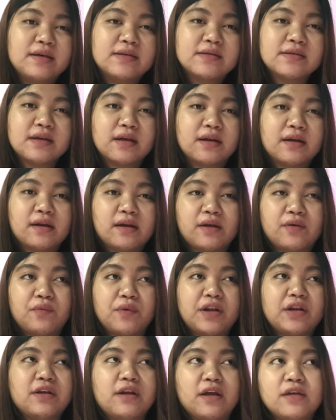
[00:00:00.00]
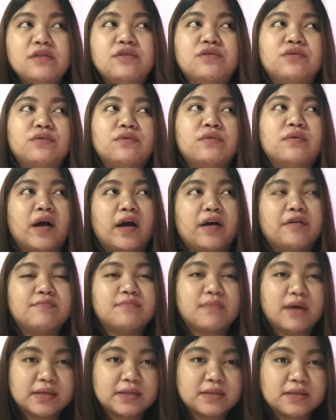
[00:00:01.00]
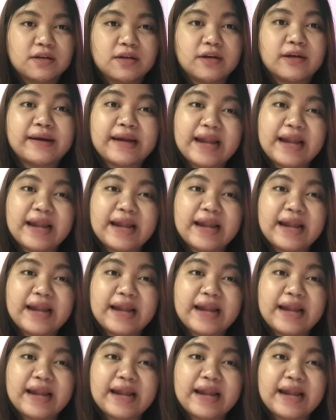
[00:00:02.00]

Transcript: is that when they do have master